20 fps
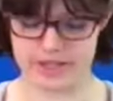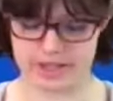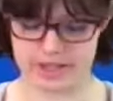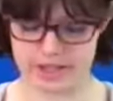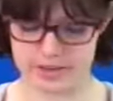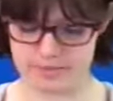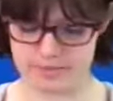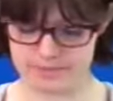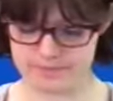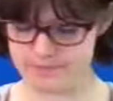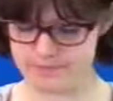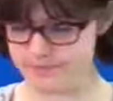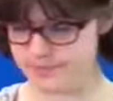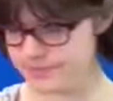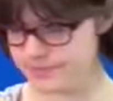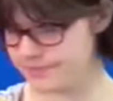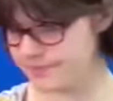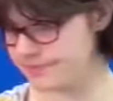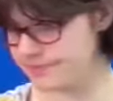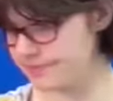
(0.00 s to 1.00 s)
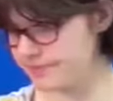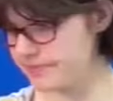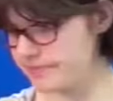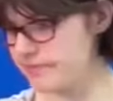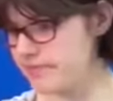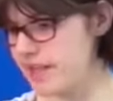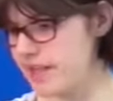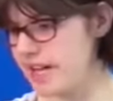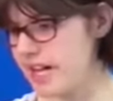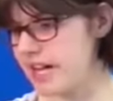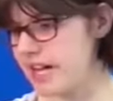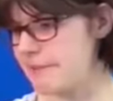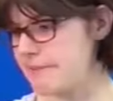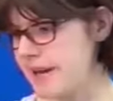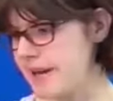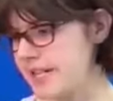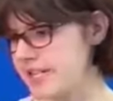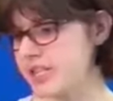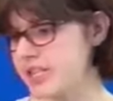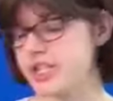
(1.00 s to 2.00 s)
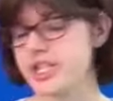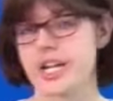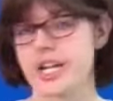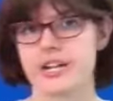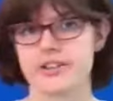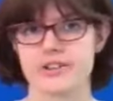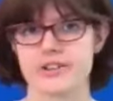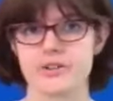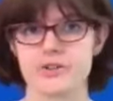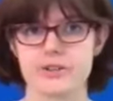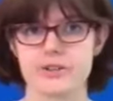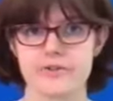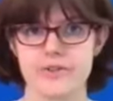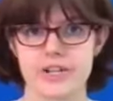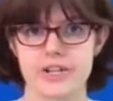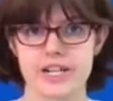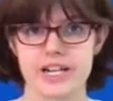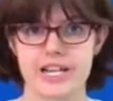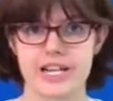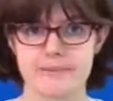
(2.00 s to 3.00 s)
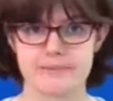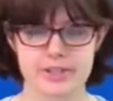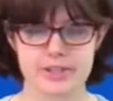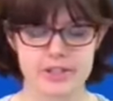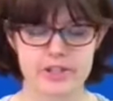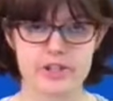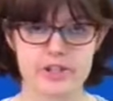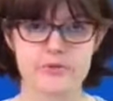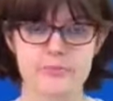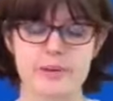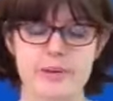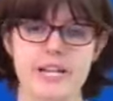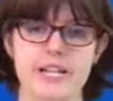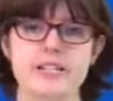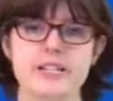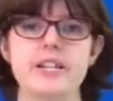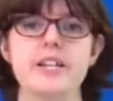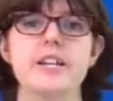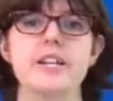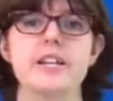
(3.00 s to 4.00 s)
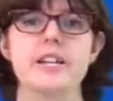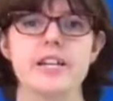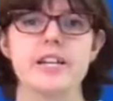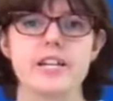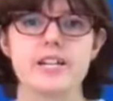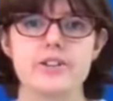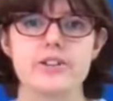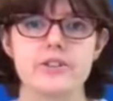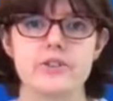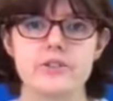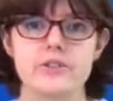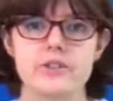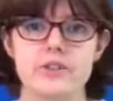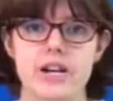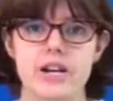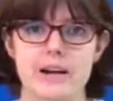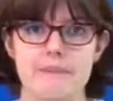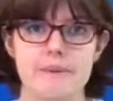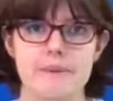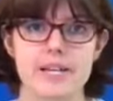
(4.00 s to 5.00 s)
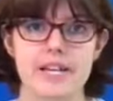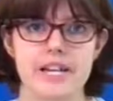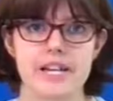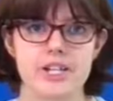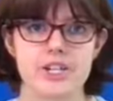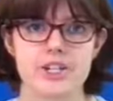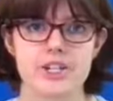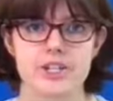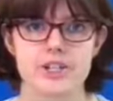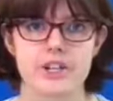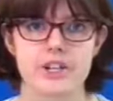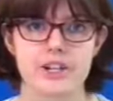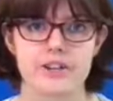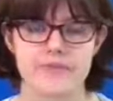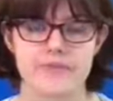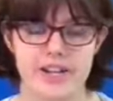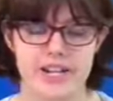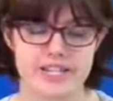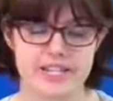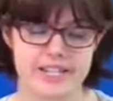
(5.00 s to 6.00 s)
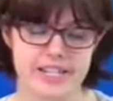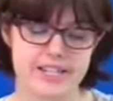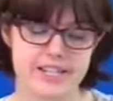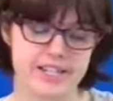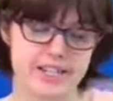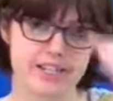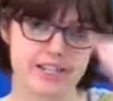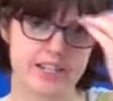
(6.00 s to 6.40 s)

you, and to check that all of the claims that you've made in your application are validated